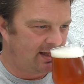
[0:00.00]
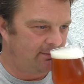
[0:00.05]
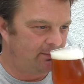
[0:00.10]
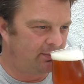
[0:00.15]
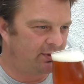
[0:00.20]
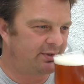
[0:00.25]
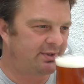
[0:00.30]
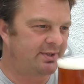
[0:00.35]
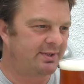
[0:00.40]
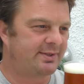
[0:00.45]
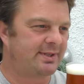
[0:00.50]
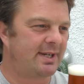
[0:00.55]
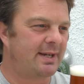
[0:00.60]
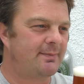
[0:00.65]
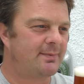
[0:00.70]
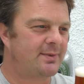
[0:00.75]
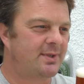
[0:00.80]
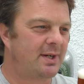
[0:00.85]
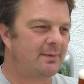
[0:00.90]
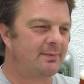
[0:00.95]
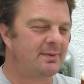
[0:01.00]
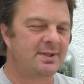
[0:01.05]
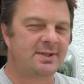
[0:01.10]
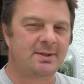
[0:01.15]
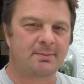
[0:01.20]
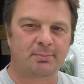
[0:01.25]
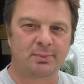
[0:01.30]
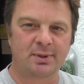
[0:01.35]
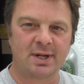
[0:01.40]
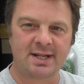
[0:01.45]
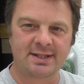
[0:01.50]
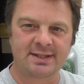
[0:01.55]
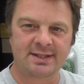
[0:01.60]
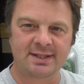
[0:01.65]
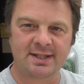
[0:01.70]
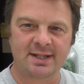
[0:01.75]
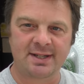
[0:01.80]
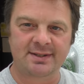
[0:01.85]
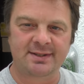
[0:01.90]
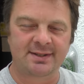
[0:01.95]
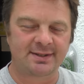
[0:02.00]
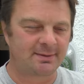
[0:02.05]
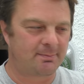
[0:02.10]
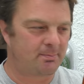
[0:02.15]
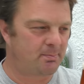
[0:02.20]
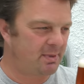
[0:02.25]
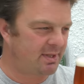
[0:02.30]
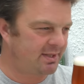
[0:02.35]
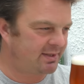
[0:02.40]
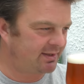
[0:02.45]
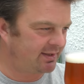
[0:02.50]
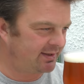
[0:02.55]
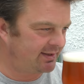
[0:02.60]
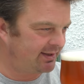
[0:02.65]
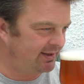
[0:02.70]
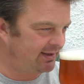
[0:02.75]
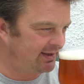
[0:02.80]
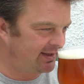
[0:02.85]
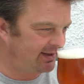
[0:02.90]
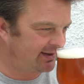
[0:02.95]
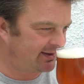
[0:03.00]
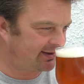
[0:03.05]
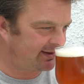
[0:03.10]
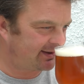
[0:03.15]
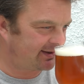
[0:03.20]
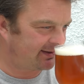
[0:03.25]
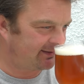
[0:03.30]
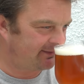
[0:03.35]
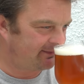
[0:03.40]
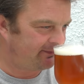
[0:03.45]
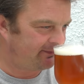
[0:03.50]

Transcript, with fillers: But at the same time, there's a breadiness, there's a biscuitiness.